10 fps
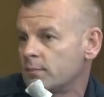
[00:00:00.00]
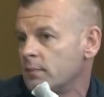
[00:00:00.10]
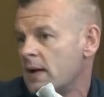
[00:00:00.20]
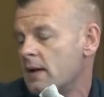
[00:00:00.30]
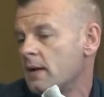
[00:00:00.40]
so
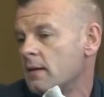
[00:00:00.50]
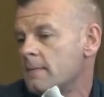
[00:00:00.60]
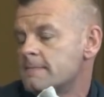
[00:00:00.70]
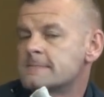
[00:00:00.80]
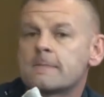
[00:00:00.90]
now we're looking
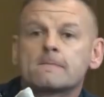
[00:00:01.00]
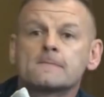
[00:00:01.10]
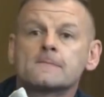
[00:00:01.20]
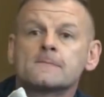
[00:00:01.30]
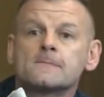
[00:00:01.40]
back through the
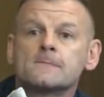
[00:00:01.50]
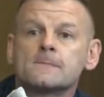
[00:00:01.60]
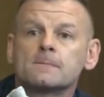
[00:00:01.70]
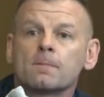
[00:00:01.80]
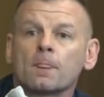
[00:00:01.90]
window.